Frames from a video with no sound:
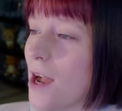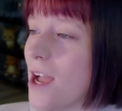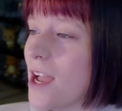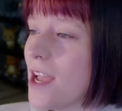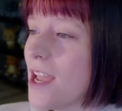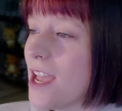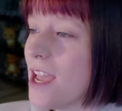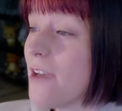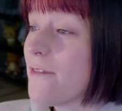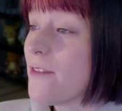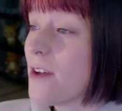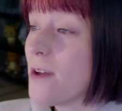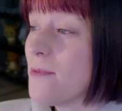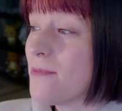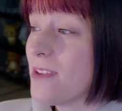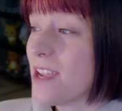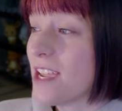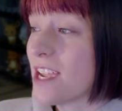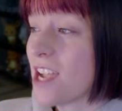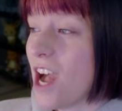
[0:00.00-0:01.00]
If I'm
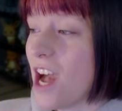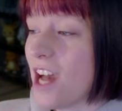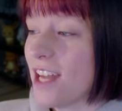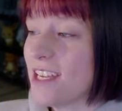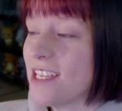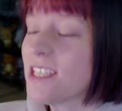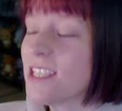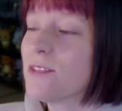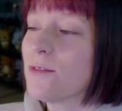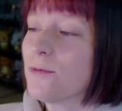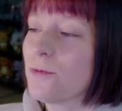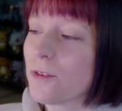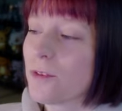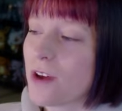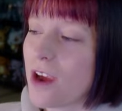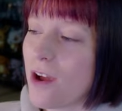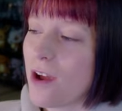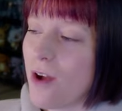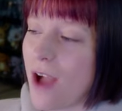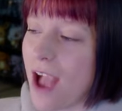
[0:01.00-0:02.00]
being honest,
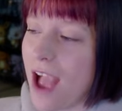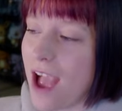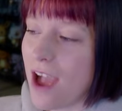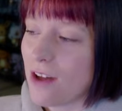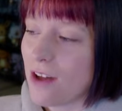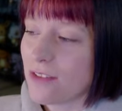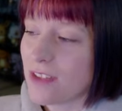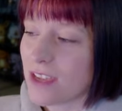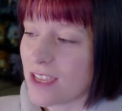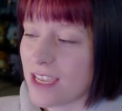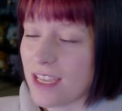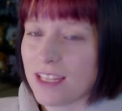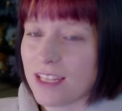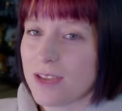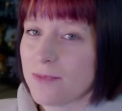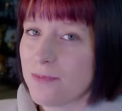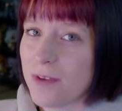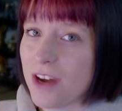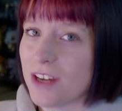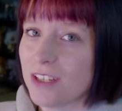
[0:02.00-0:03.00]
for how the killing
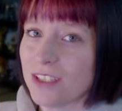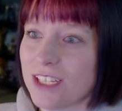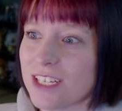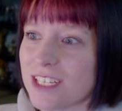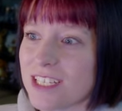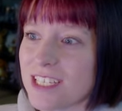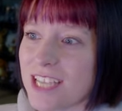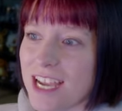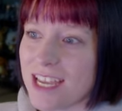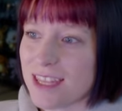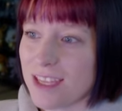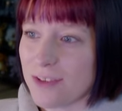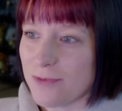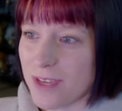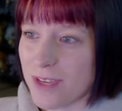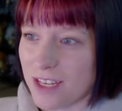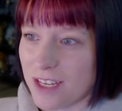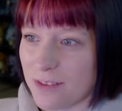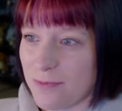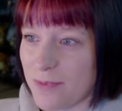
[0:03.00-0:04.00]
part looks, I think we
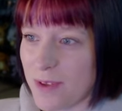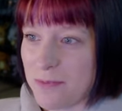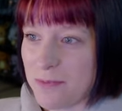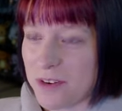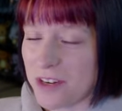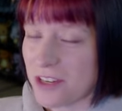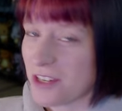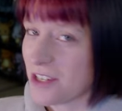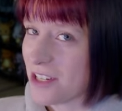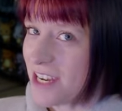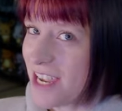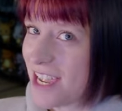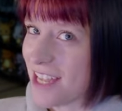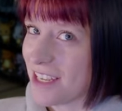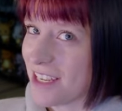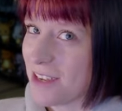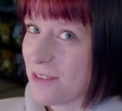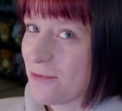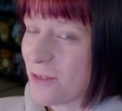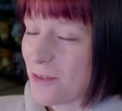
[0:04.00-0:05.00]
could have been more
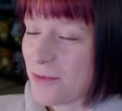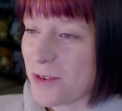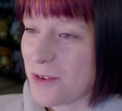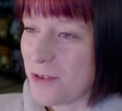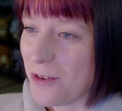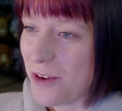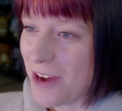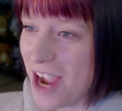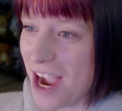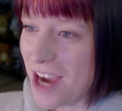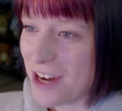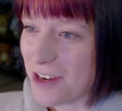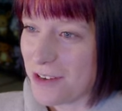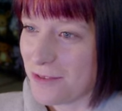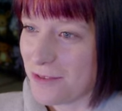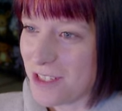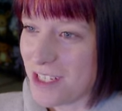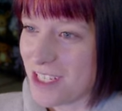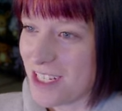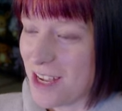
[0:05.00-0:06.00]
creative from the
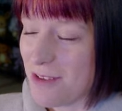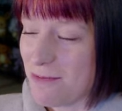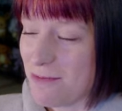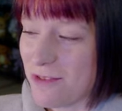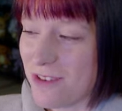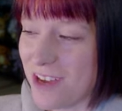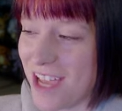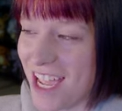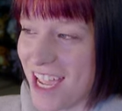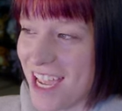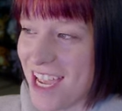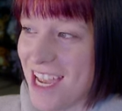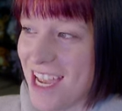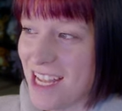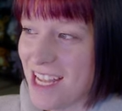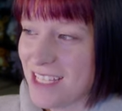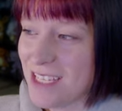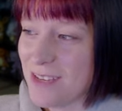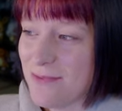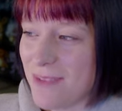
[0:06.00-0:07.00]
choreographer standpoint
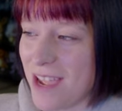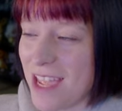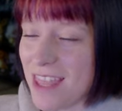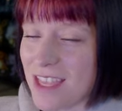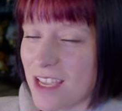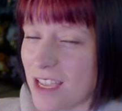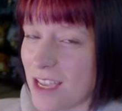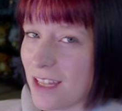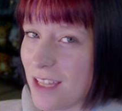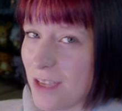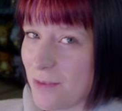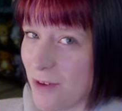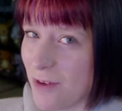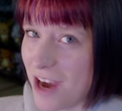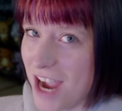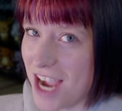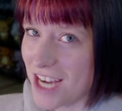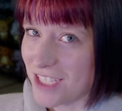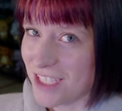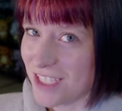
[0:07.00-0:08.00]
to make the killing part
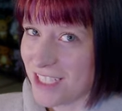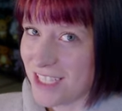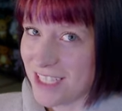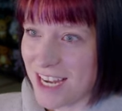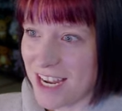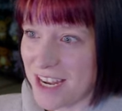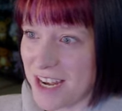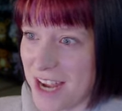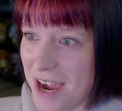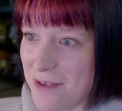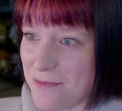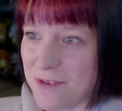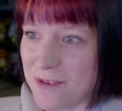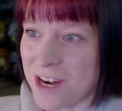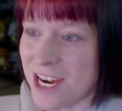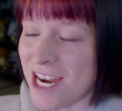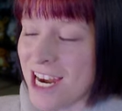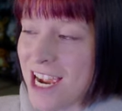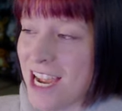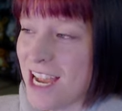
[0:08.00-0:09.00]
actually stand out more.